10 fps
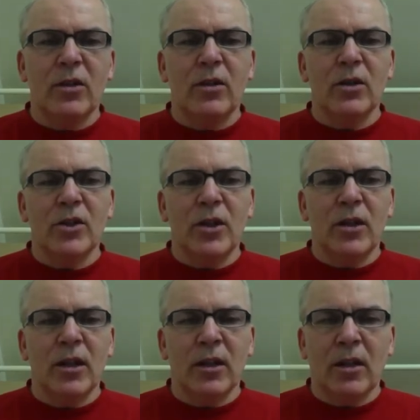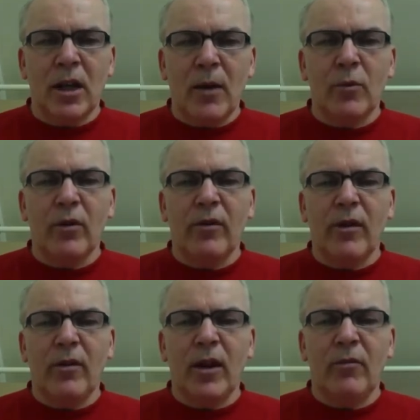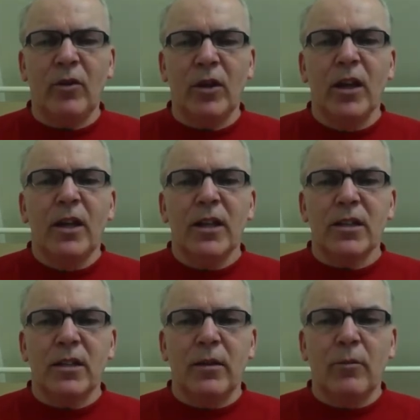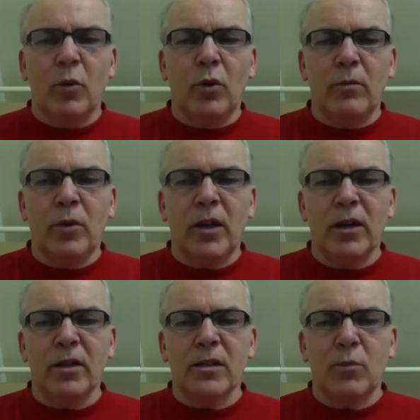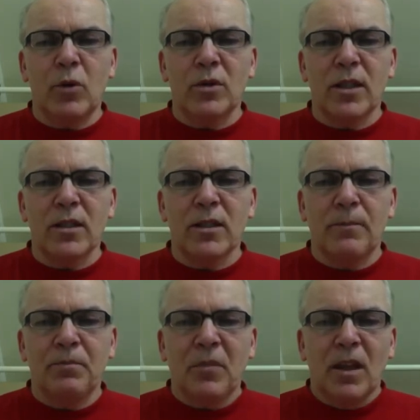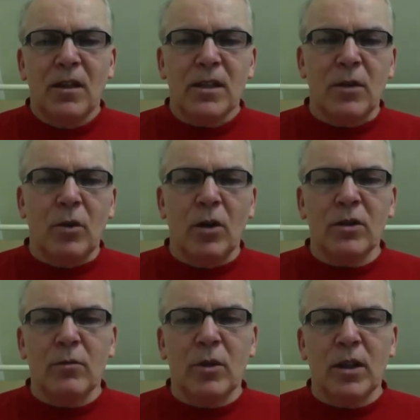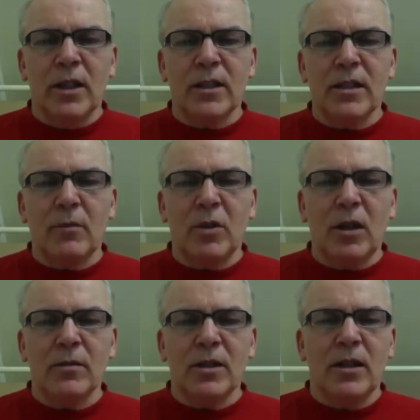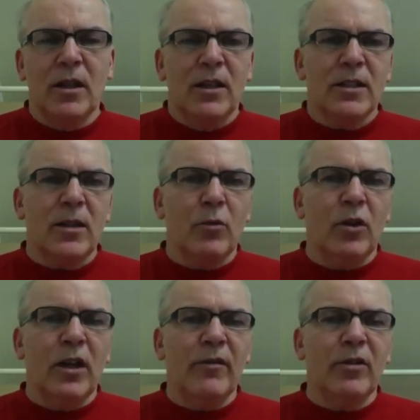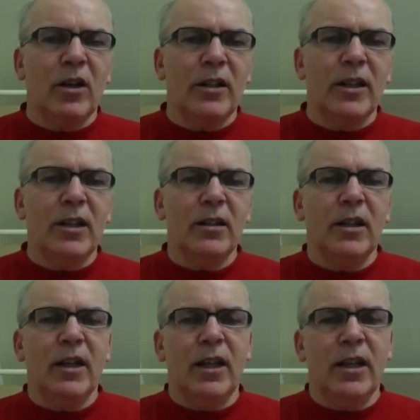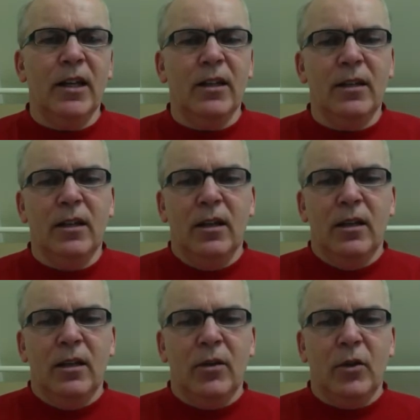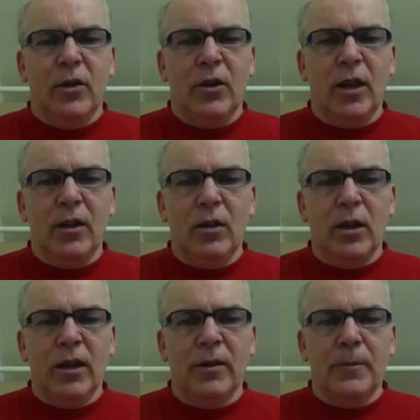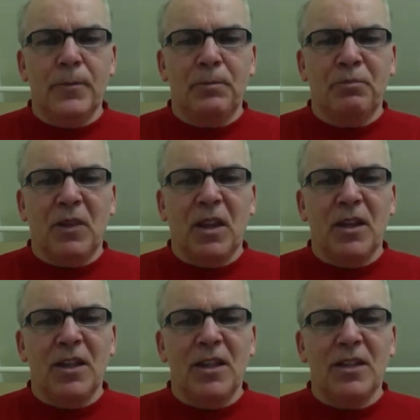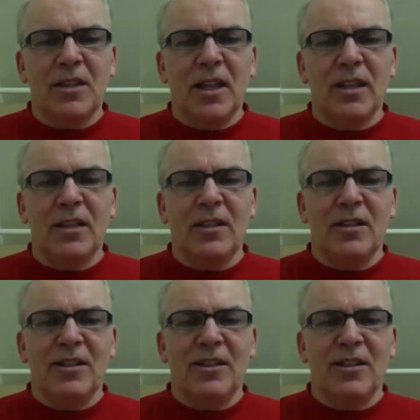collaborative effort is an important part of this process. So ultimately, sometimes someone will have an idea and they'll take the,